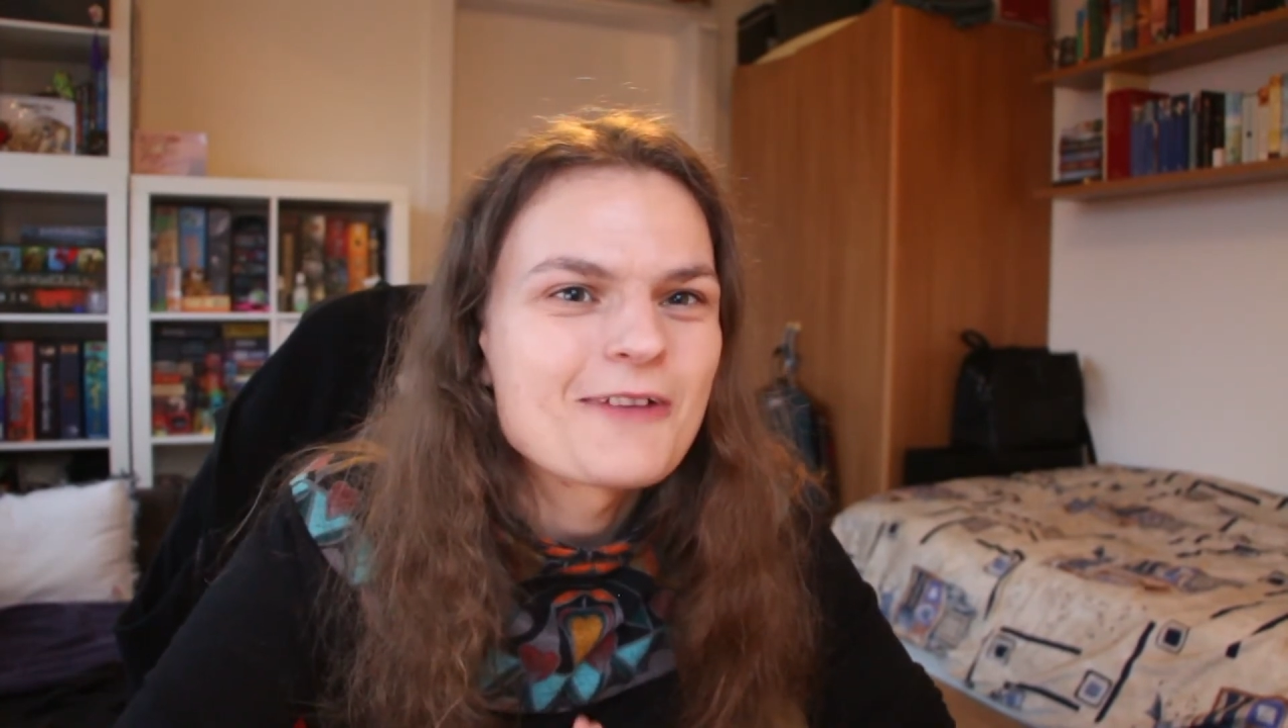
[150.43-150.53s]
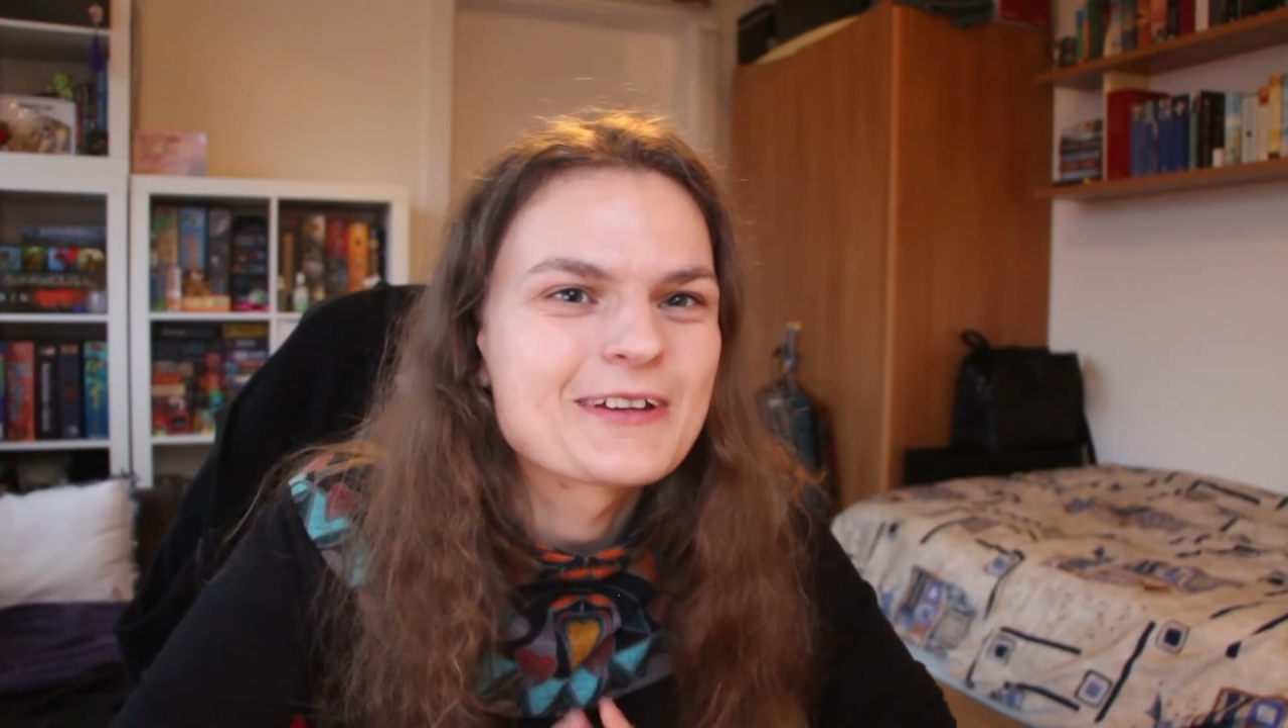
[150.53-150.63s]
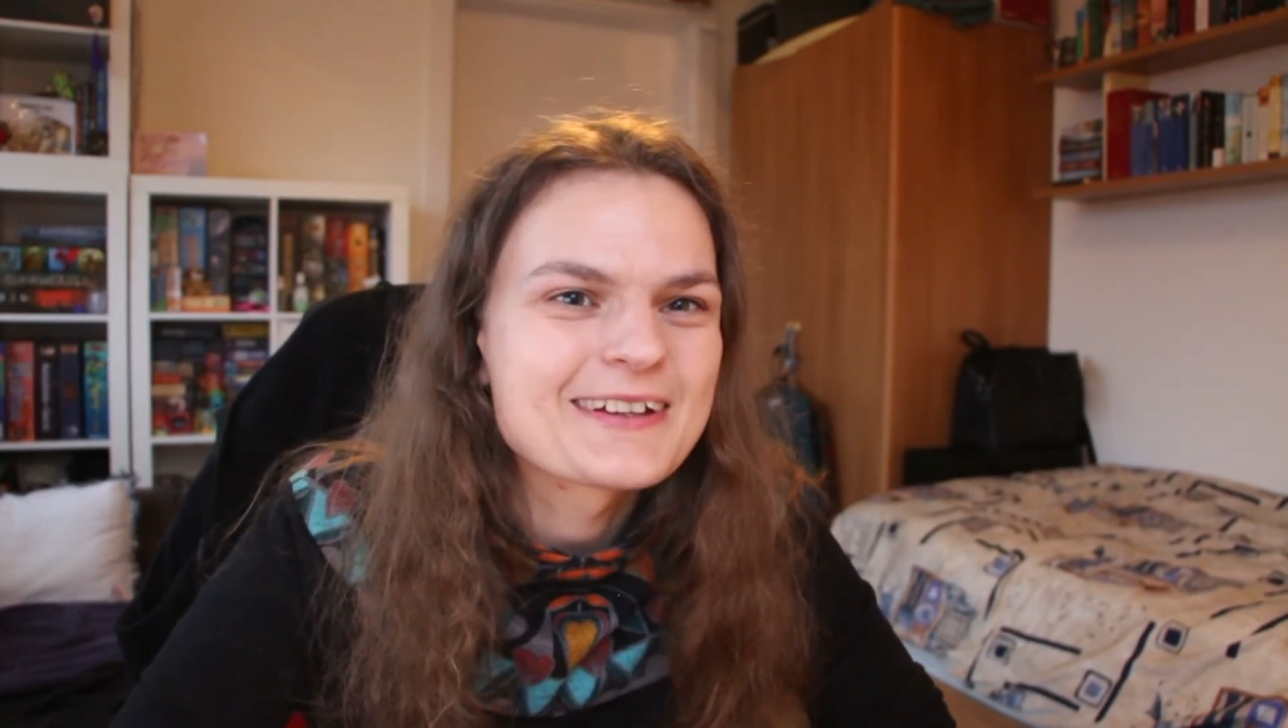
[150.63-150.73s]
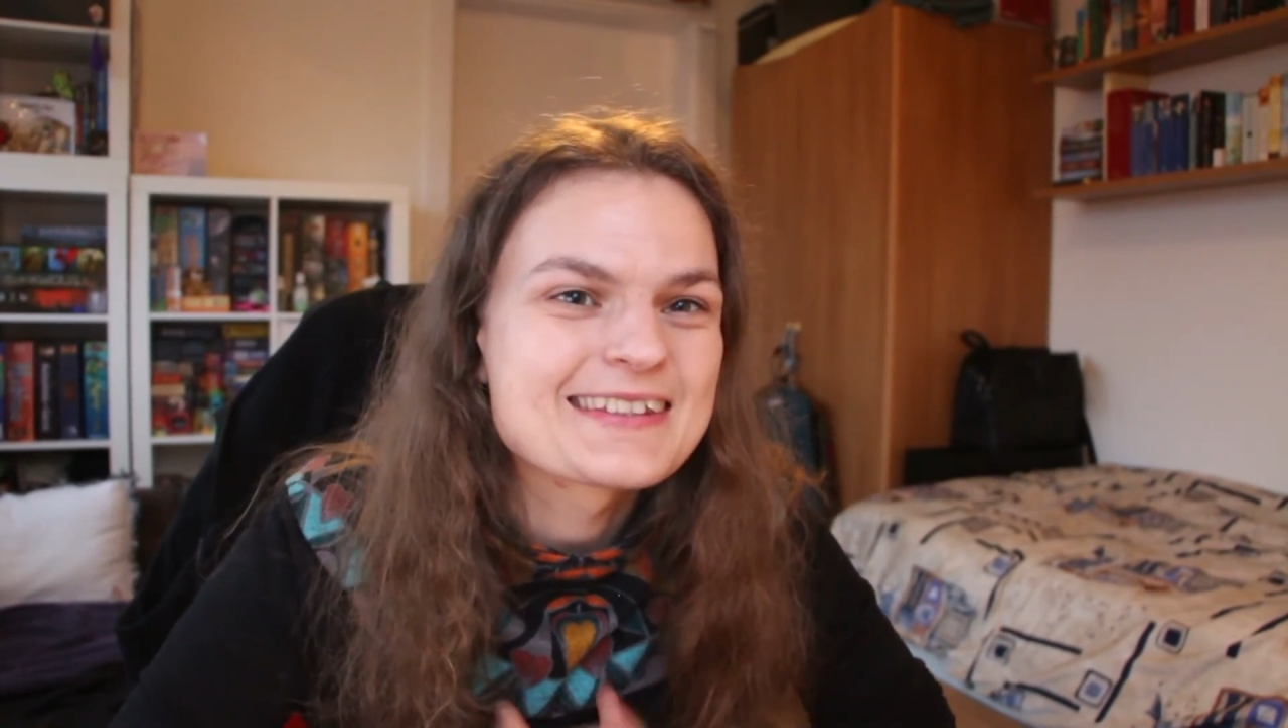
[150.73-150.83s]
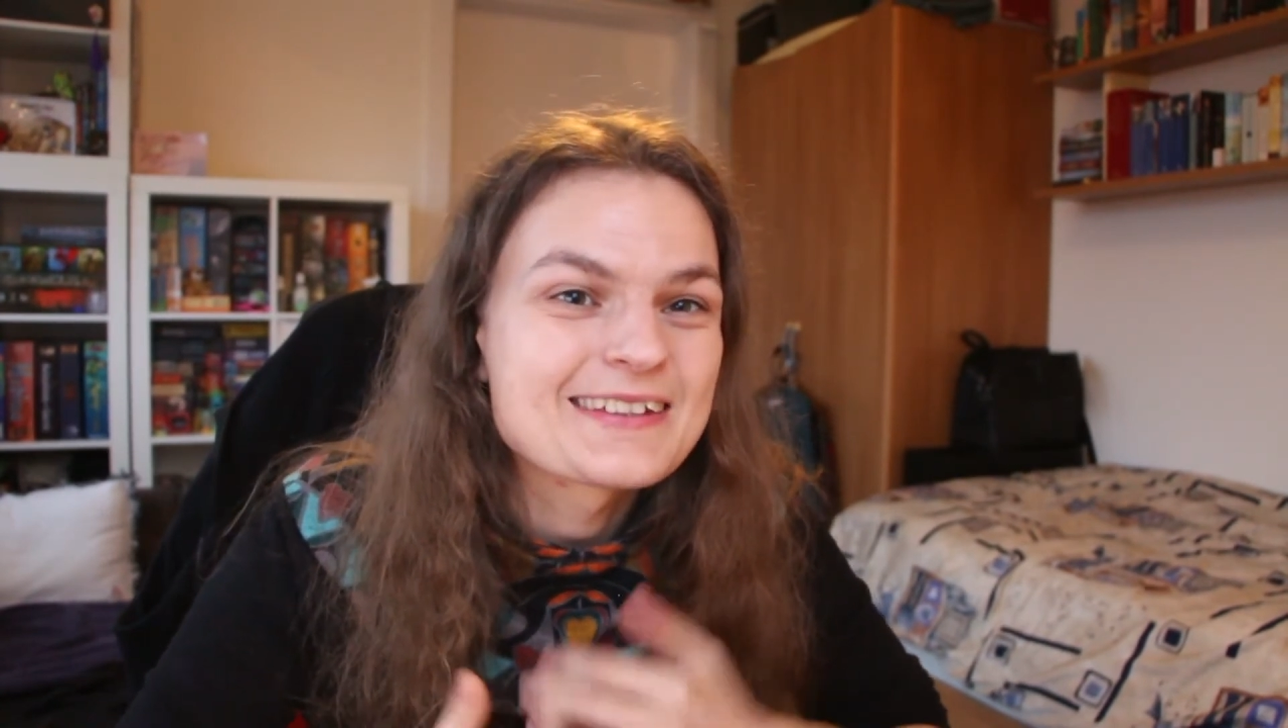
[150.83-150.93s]

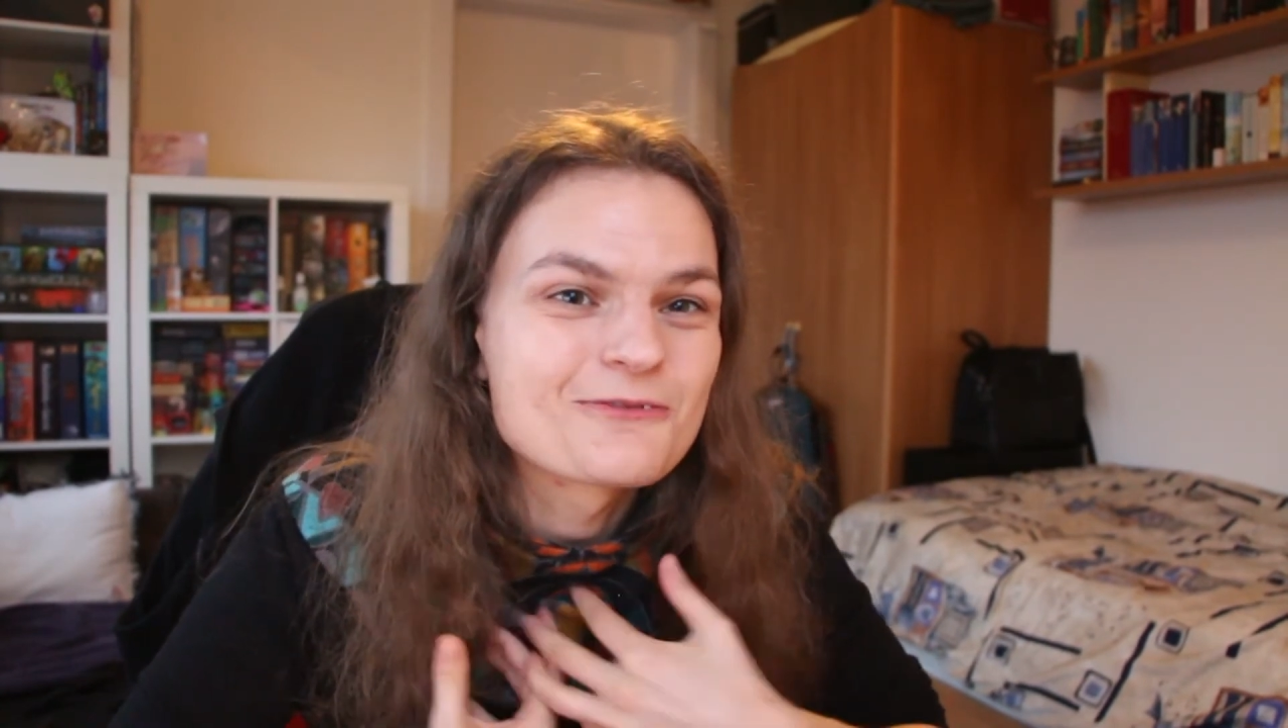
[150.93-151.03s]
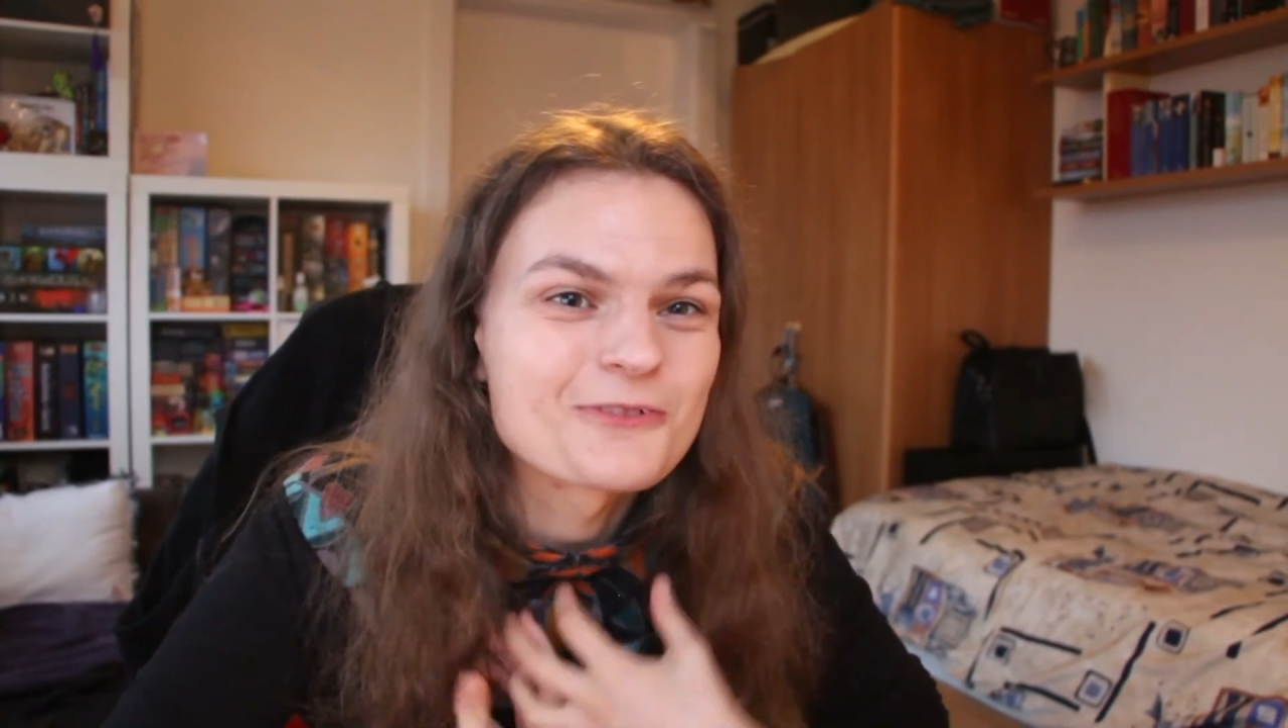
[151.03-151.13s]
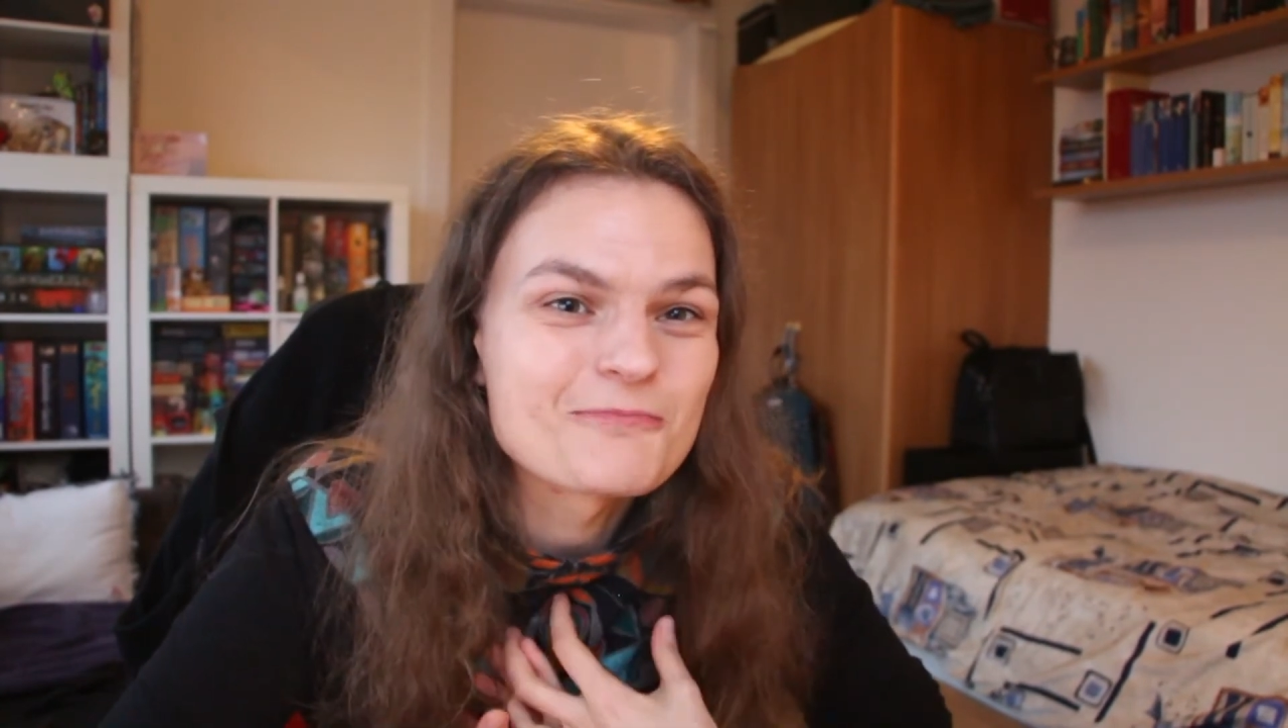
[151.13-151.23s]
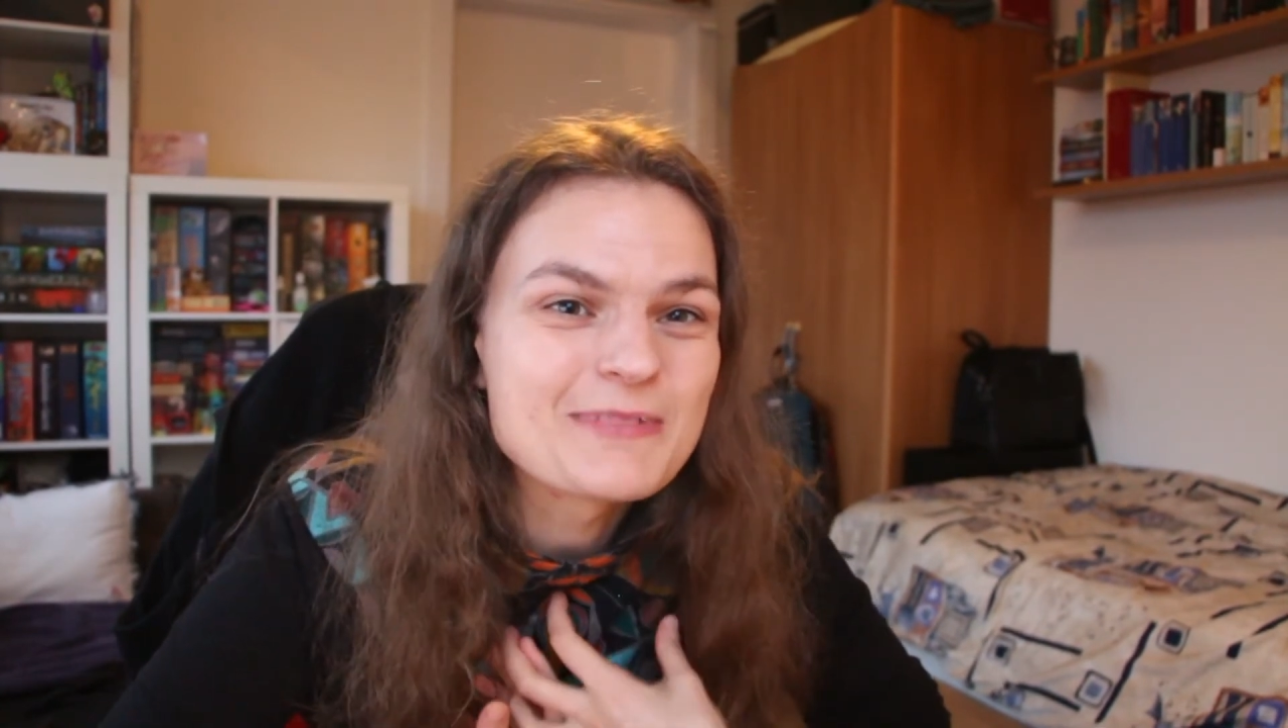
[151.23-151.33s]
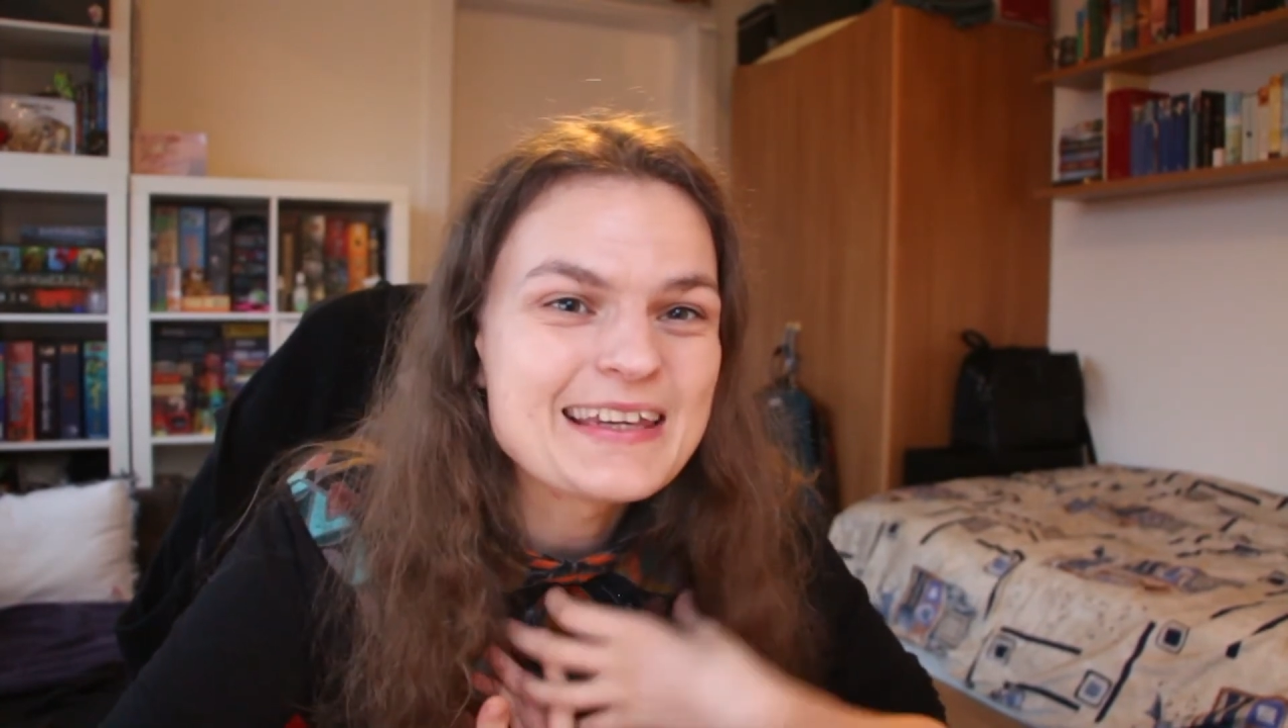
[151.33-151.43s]
Because
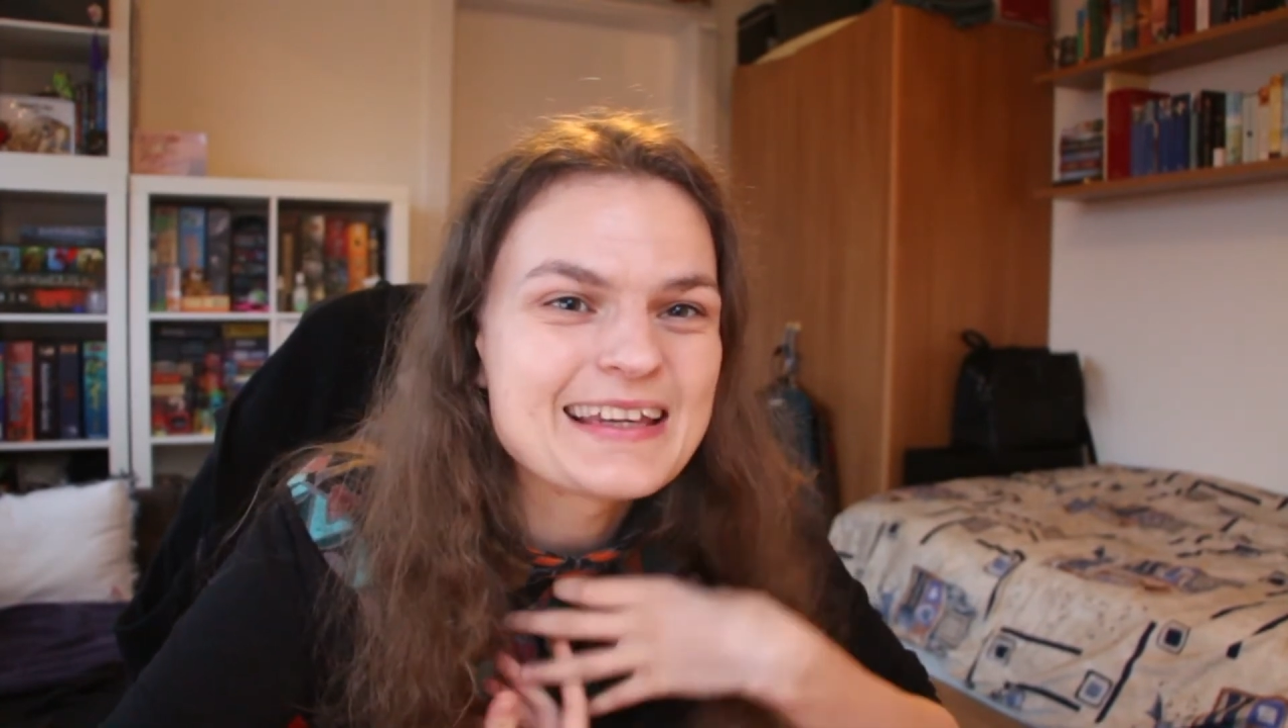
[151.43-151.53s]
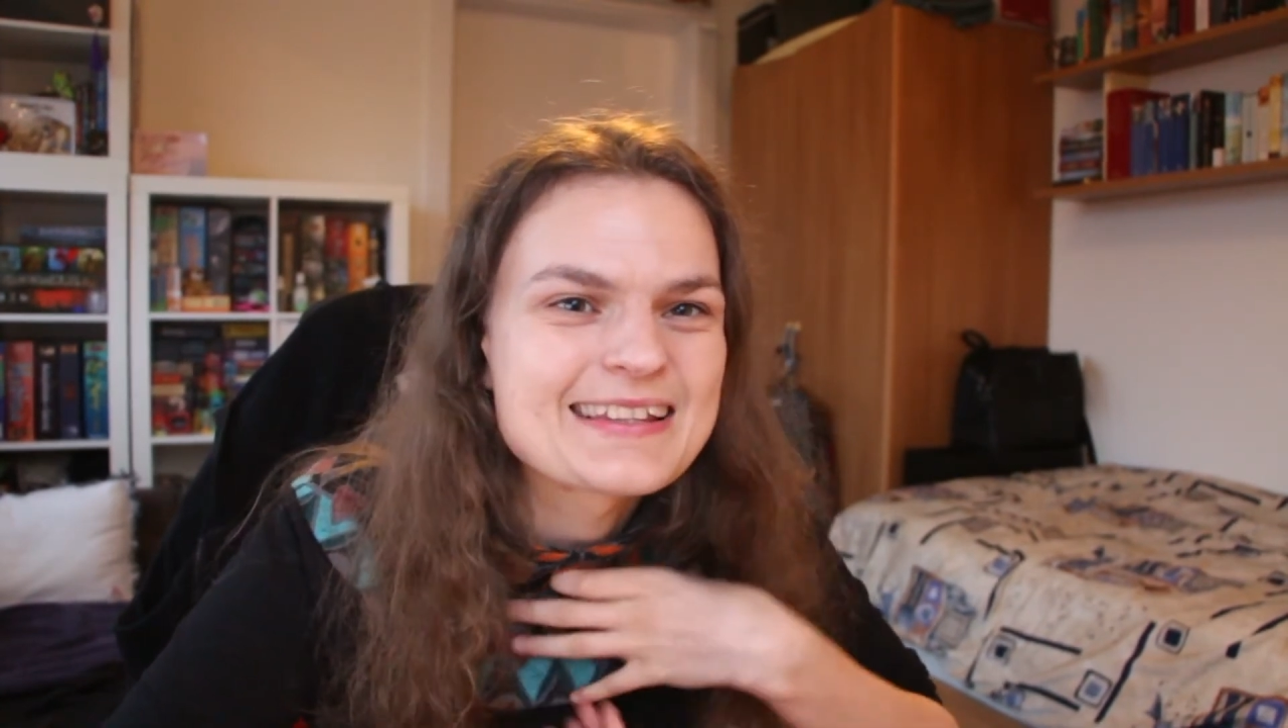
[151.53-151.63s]
for me